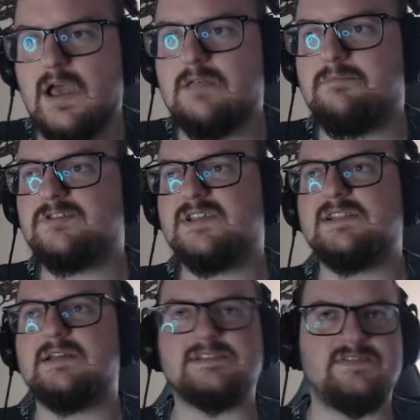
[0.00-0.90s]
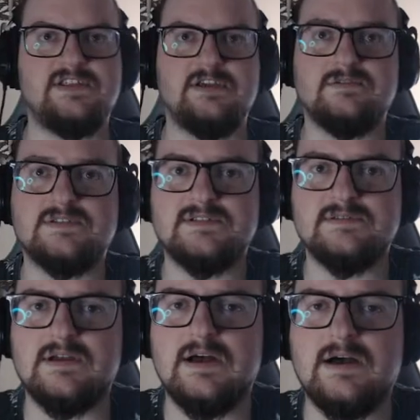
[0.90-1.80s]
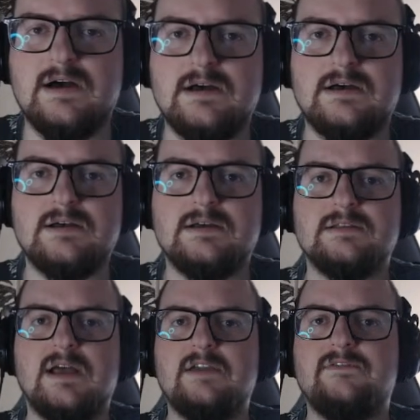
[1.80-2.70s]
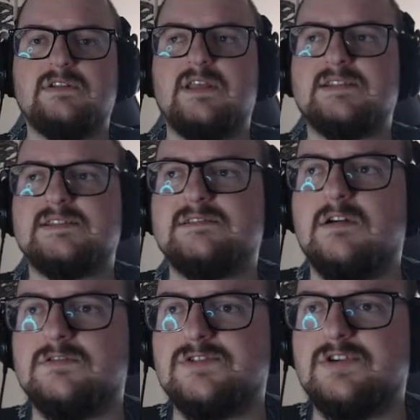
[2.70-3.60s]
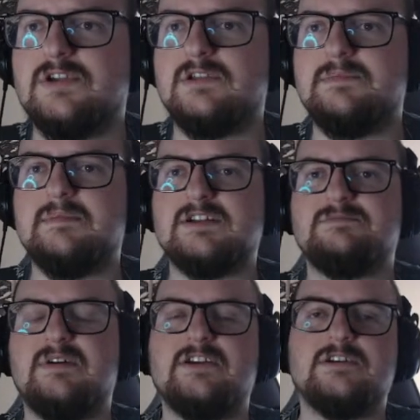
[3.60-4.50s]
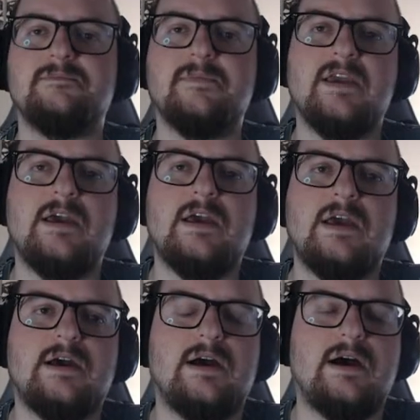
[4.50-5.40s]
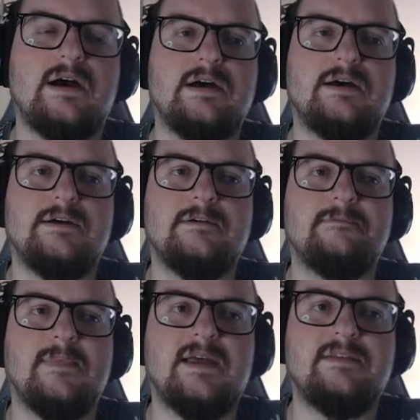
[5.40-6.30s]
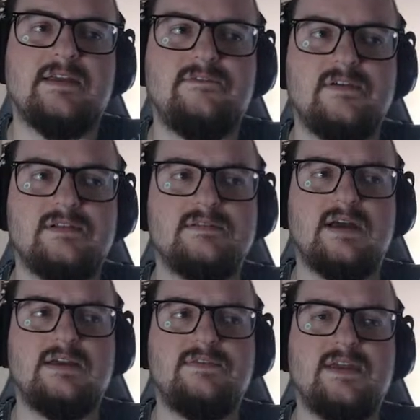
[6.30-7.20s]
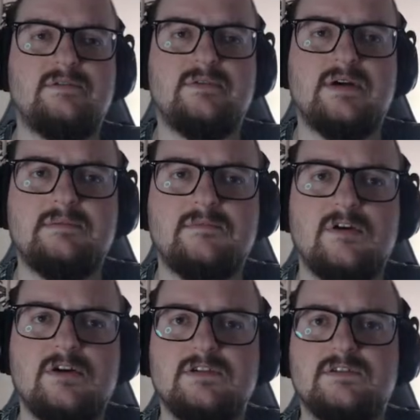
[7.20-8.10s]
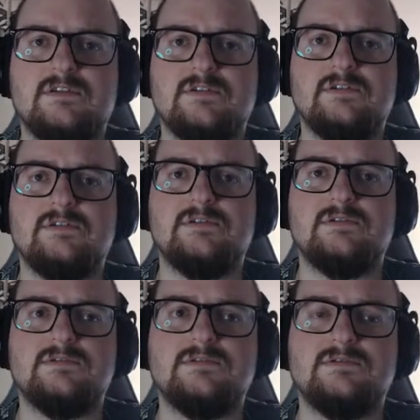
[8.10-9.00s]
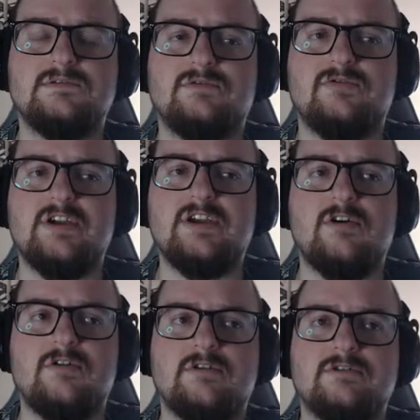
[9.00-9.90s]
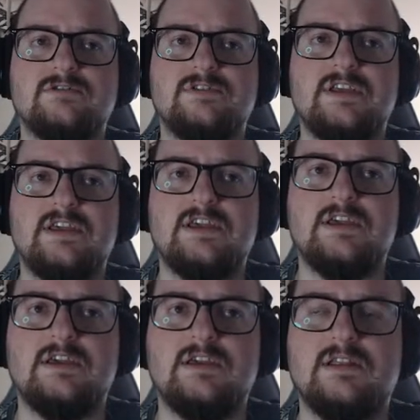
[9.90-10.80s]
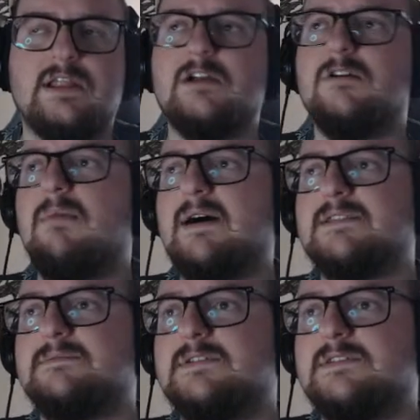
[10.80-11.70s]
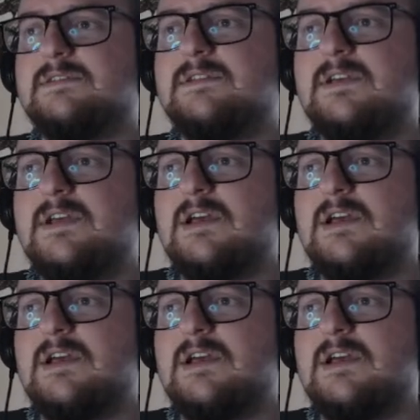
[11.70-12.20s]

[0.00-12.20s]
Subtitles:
and posting them as videos. I feel that's also going to be much better. And I think I'm going to record the Lego Batman